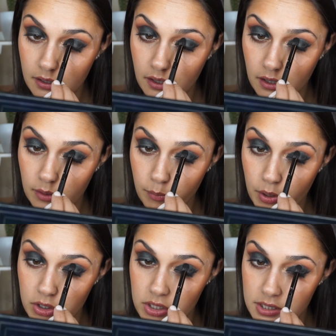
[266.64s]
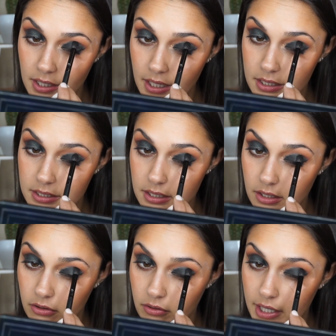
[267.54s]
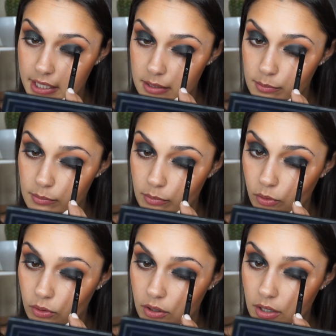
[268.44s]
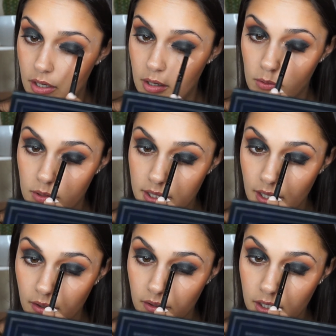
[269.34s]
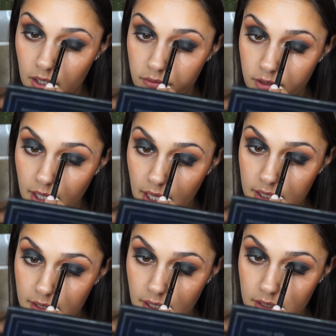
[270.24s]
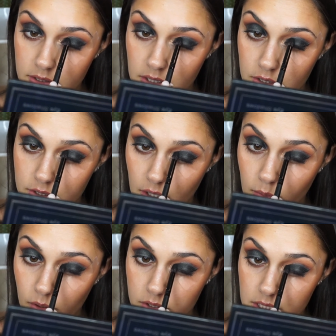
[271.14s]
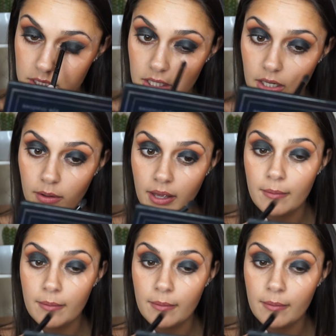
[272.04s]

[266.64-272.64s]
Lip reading: kind of pushes it into the crease a bit more without covering anything else that you don't want it to.